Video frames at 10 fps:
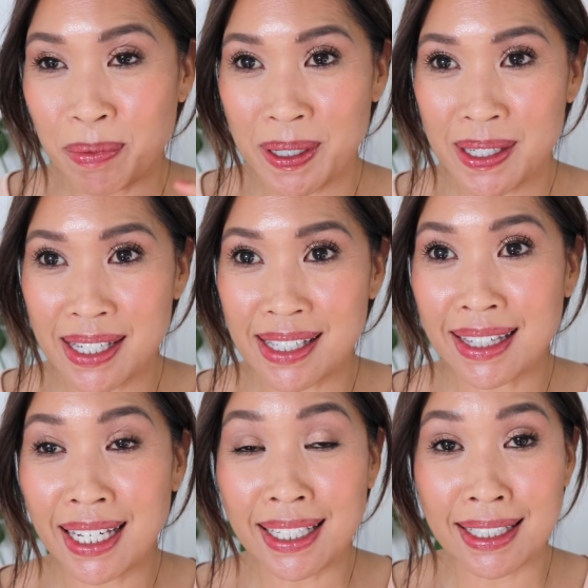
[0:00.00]
because it's
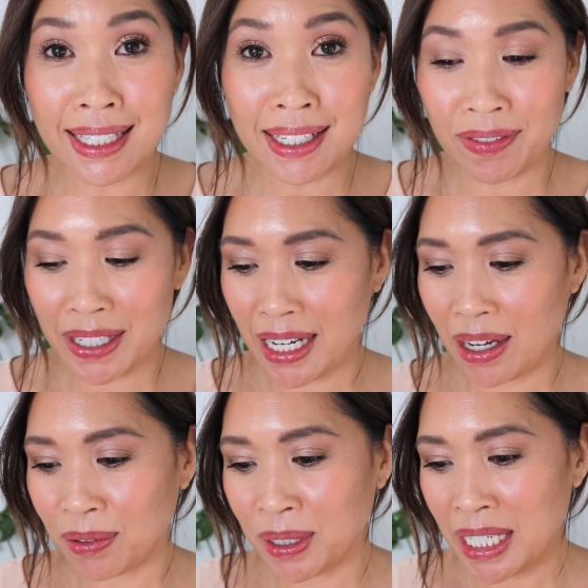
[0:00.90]
late in the evening
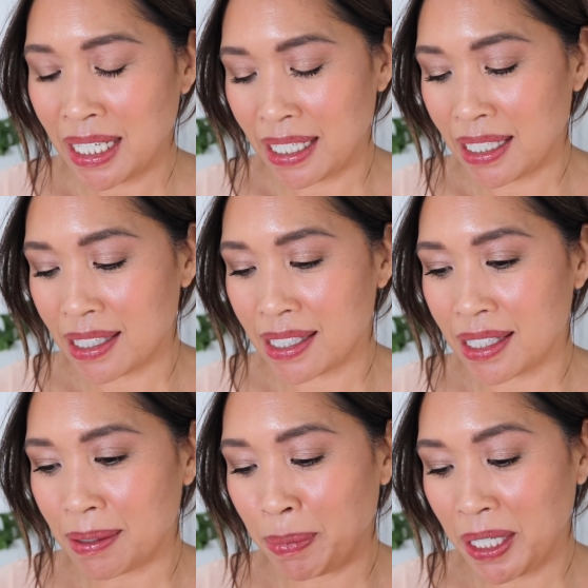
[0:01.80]
now.
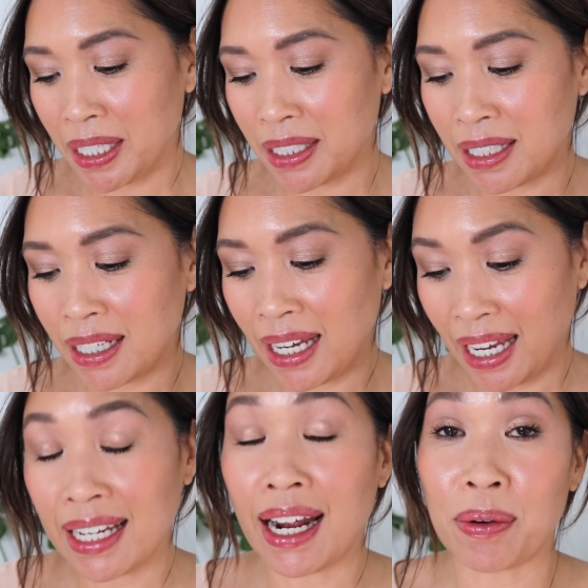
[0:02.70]
It's been
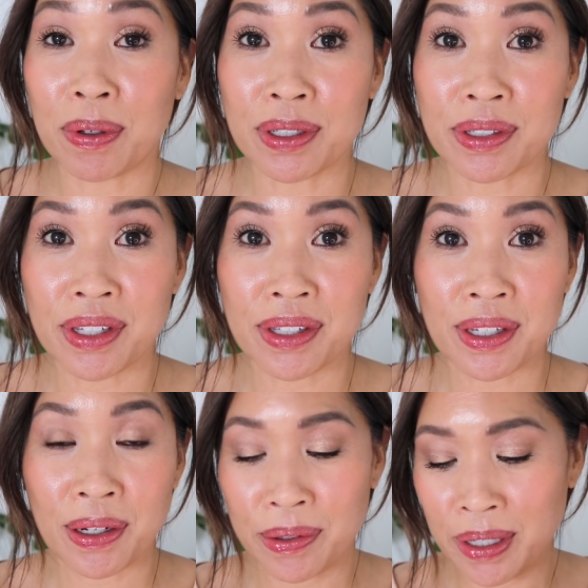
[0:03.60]
eight hours,
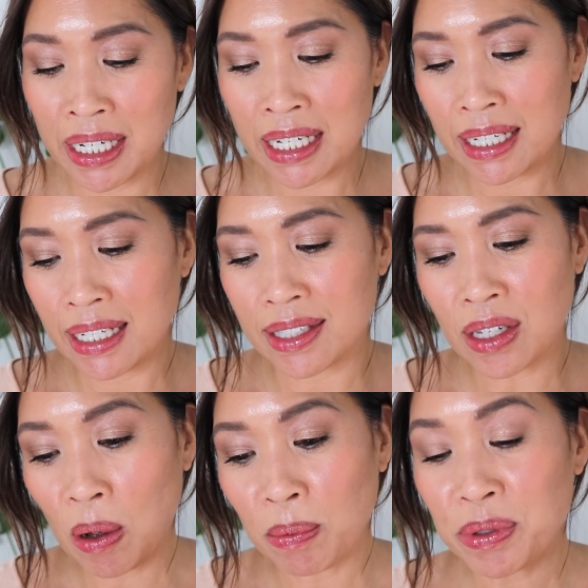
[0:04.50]
so it's
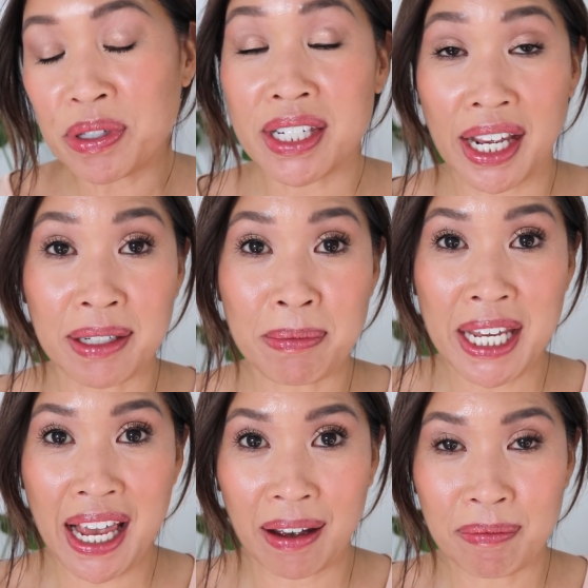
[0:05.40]
almost 10
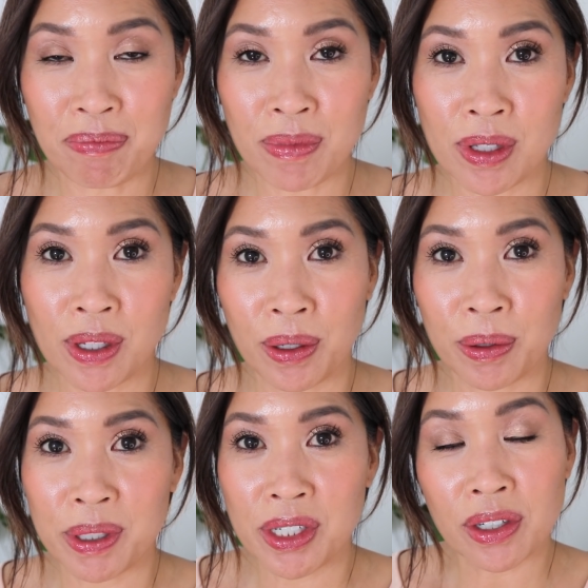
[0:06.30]
p.m. So
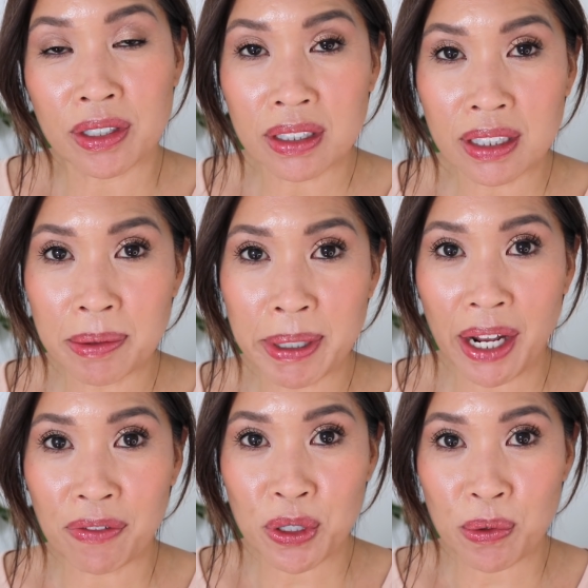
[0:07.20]
we started a little bit
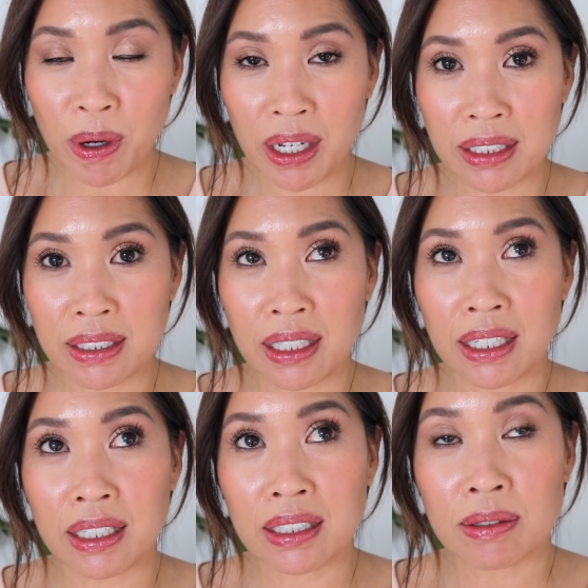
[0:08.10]
after one,
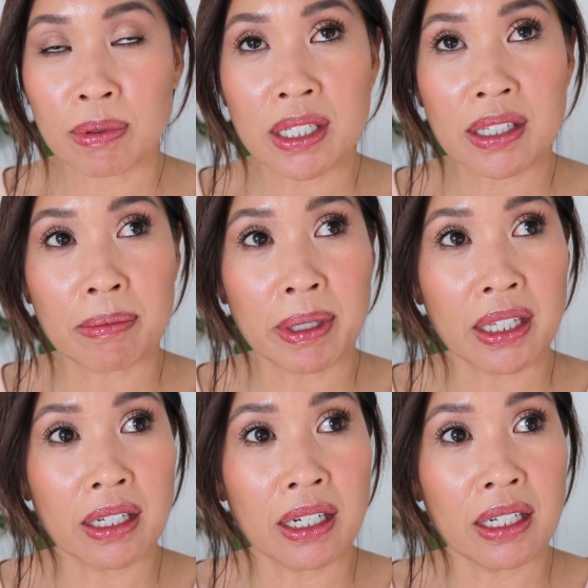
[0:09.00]
and what does that make
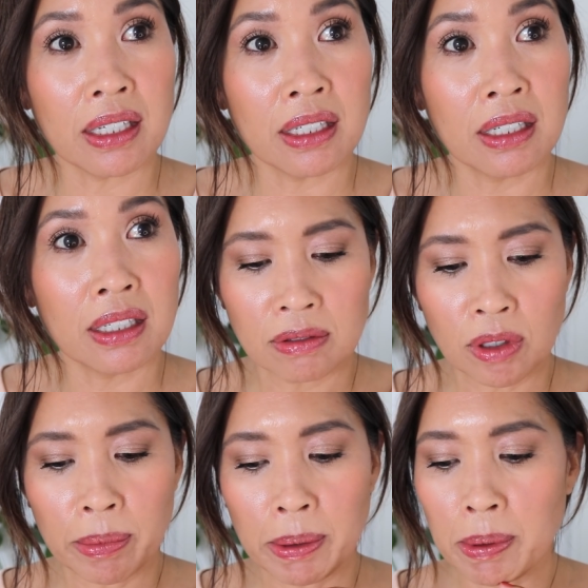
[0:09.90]
that eight?
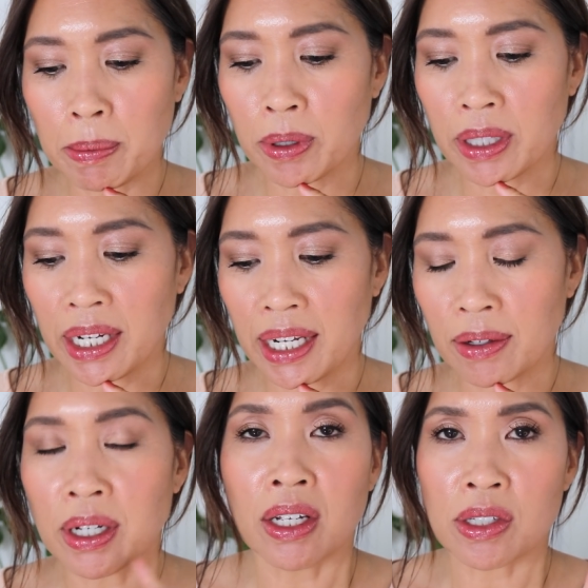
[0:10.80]
No, maybe more than
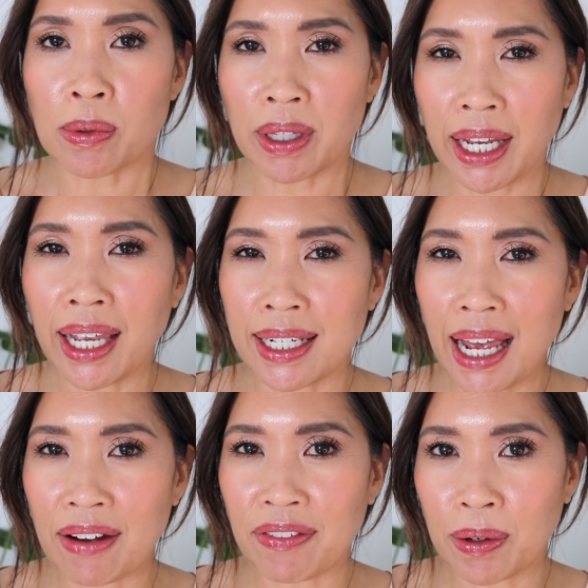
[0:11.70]
eight. So we're like eight and a
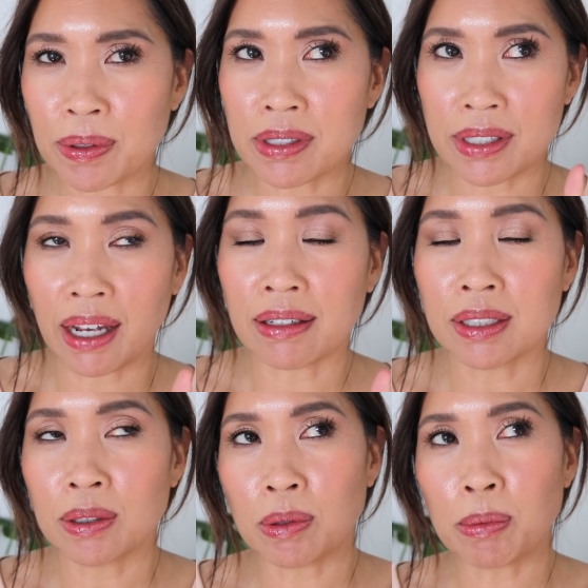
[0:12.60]
half hours, yeah.
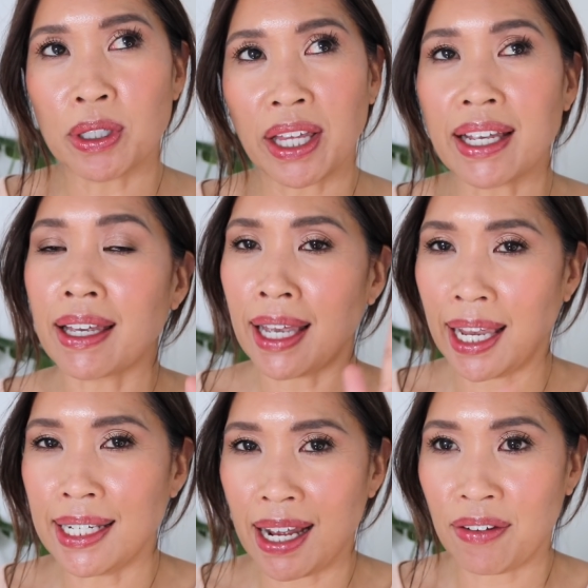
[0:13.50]
We're more like
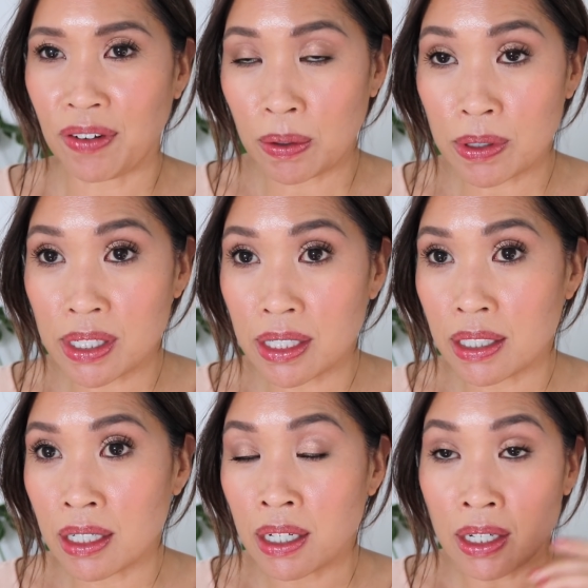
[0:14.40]
eight and a half hours in